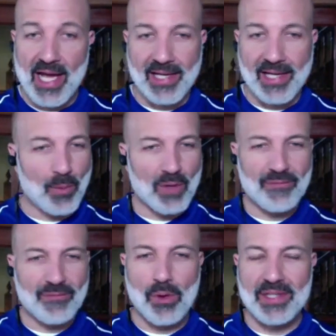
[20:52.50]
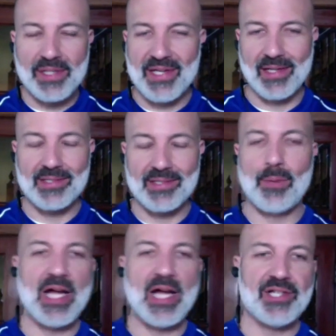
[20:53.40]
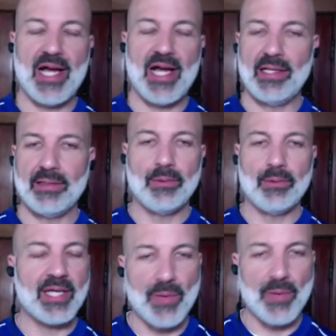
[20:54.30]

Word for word: again, we're focusing so much on